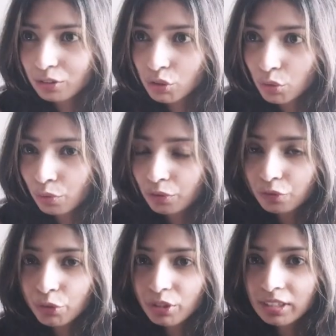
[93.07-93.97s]
So
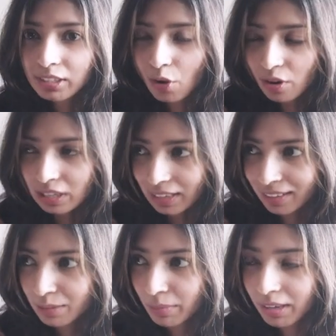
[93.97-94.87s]
for a long
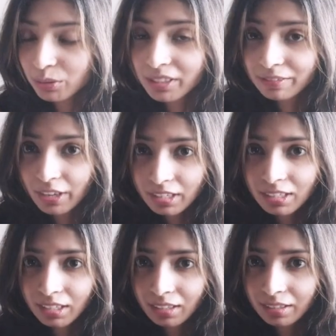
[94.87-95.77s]
time, I was
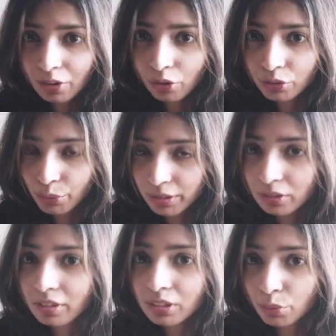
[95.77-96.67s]
very keen on going
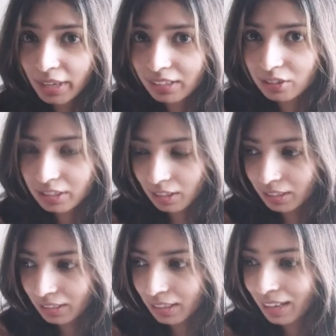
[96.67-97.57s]
to the UK to
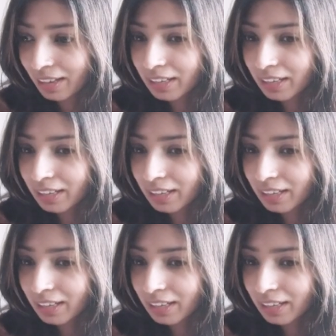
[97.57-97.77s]
study.